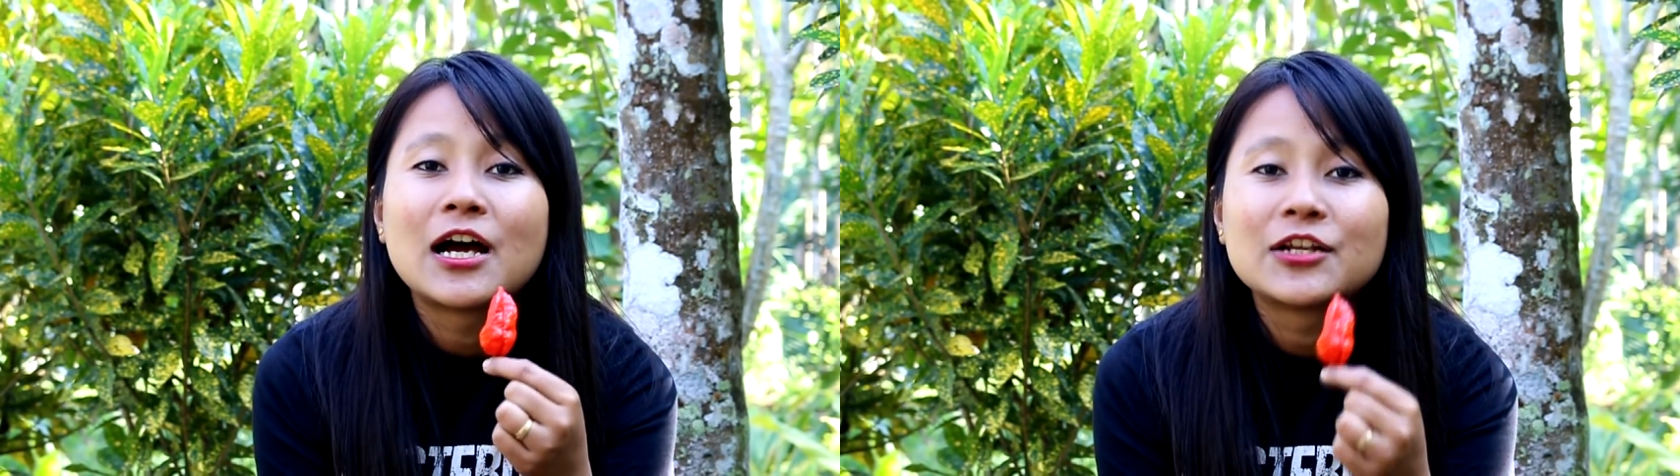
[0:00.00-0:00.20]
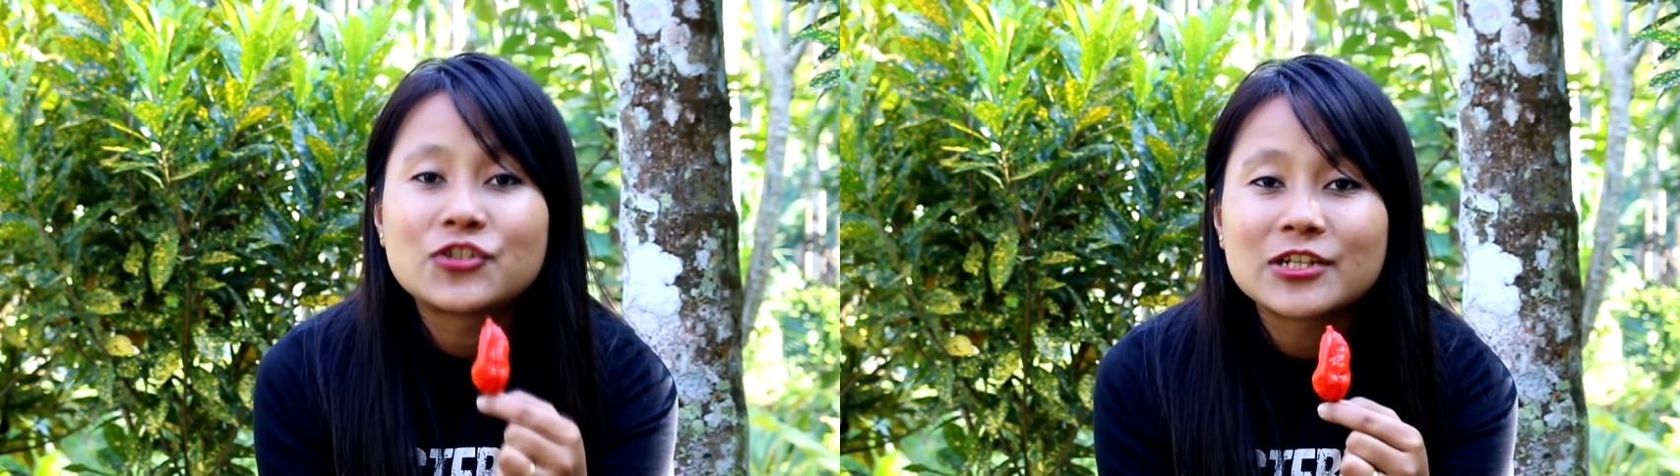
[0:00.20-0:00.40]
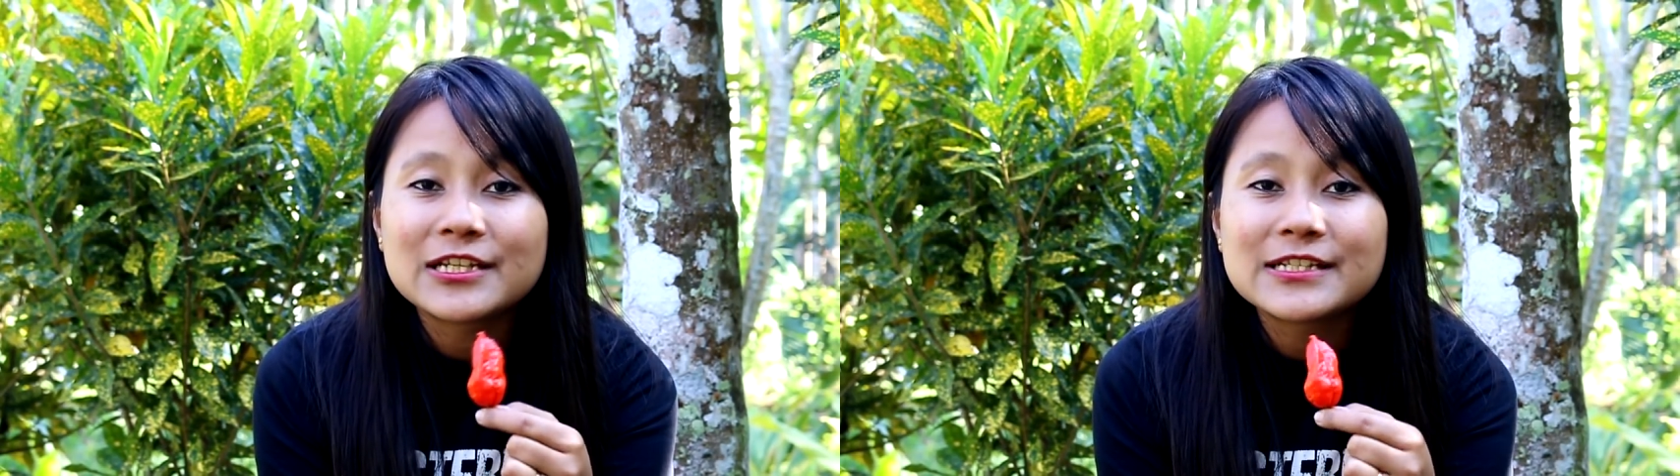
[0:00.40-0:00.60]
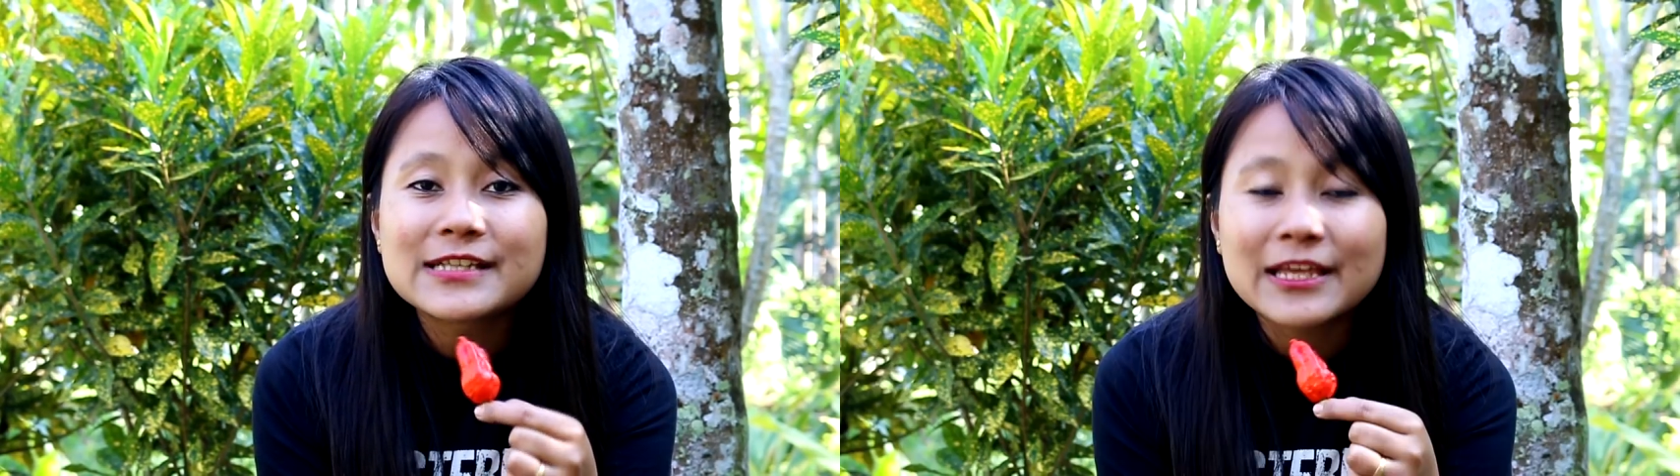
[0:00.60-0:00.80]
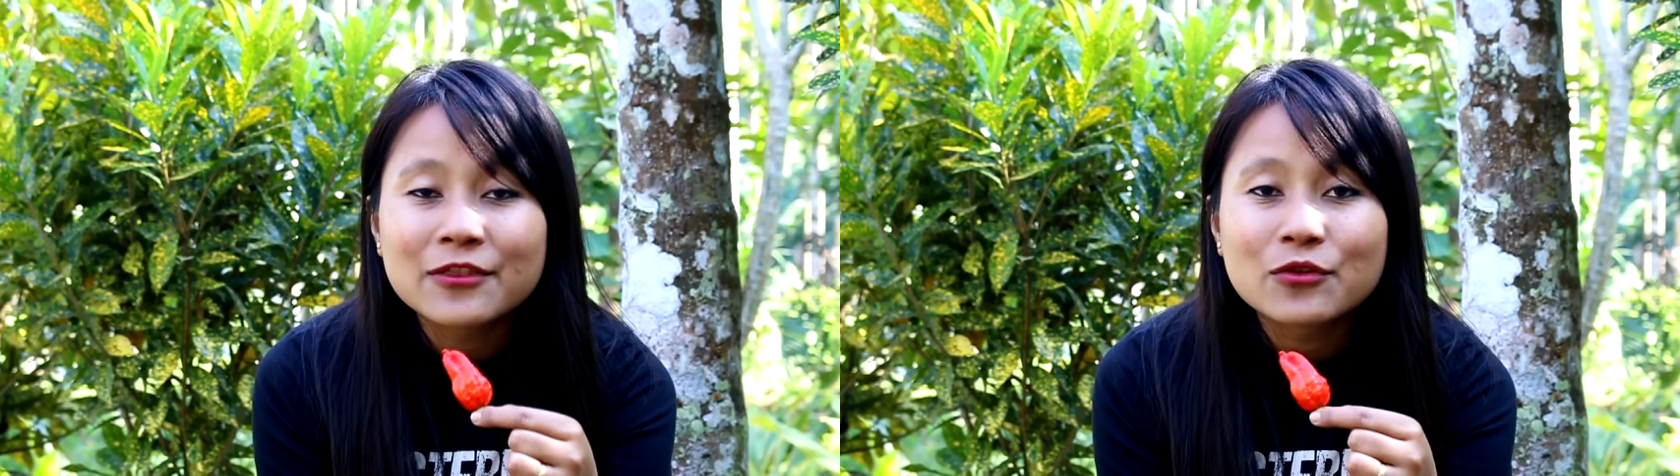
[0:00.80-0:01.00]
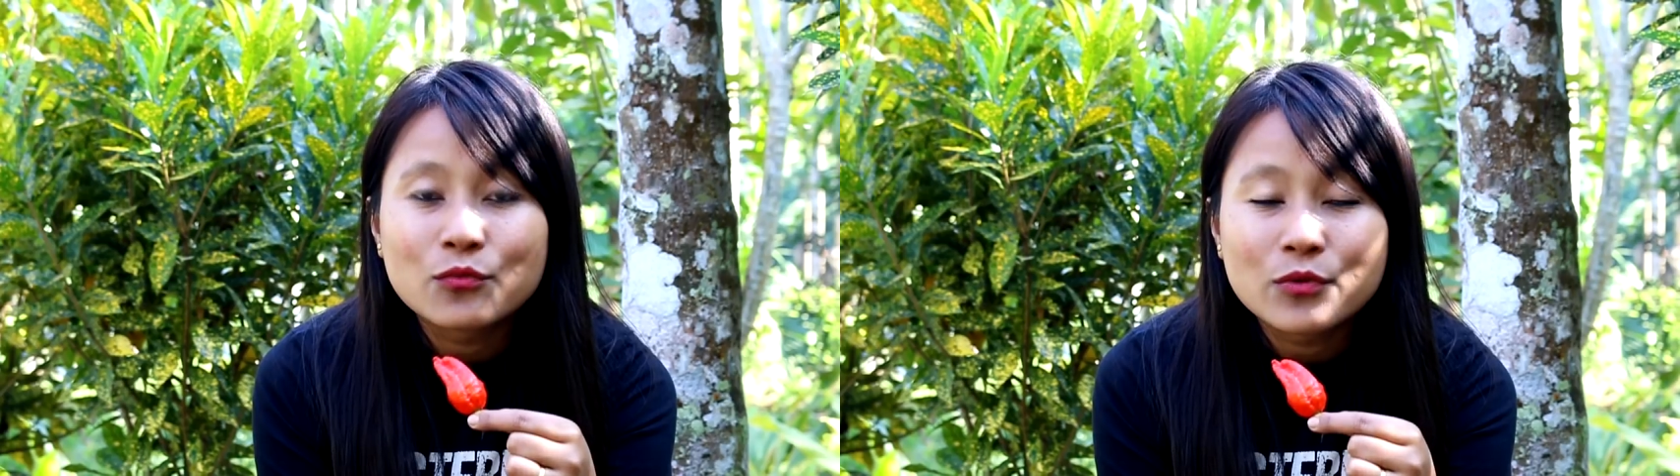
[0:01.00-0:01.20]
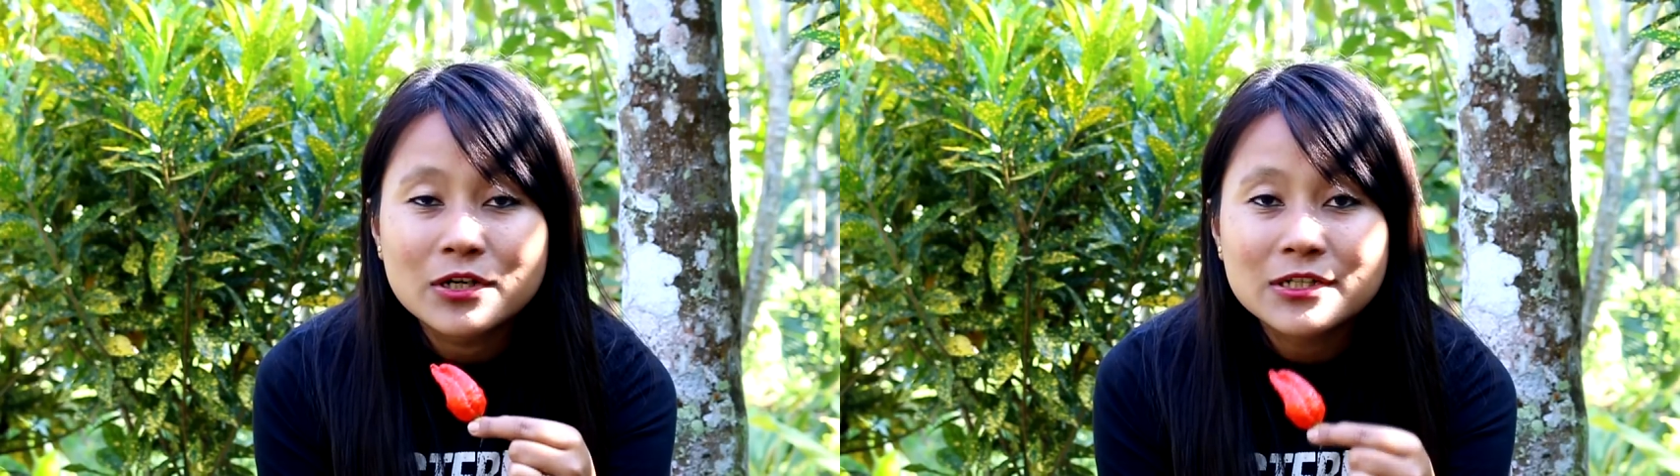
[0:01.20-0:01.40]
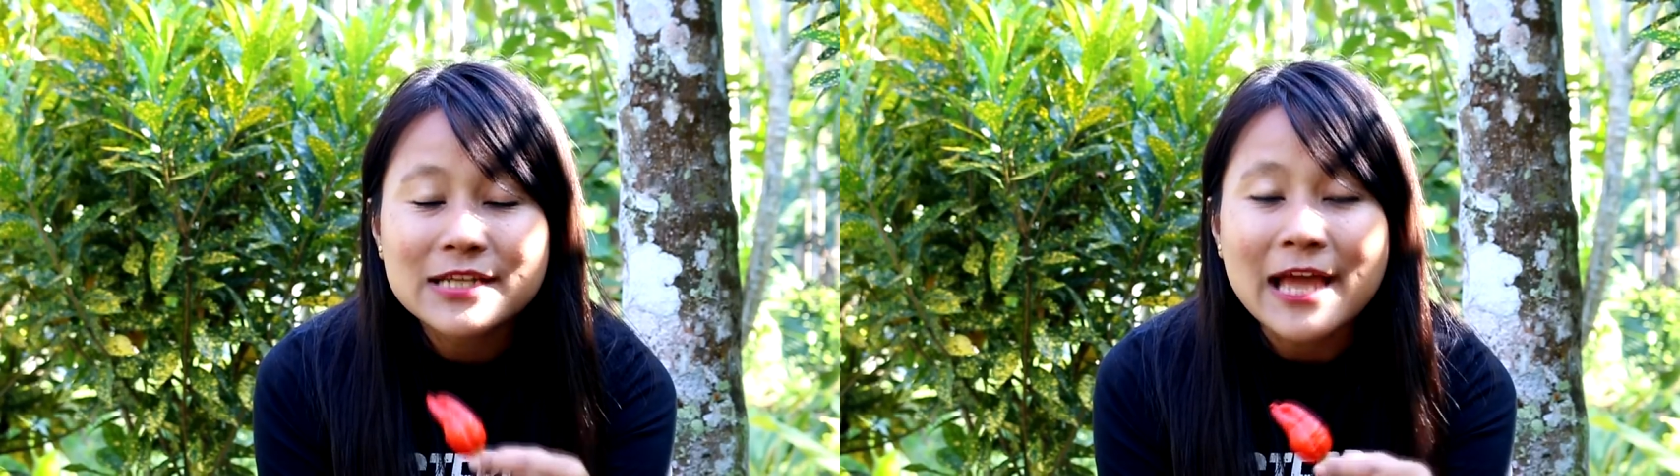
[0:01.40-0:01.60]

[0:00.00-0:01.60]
chilies in the world,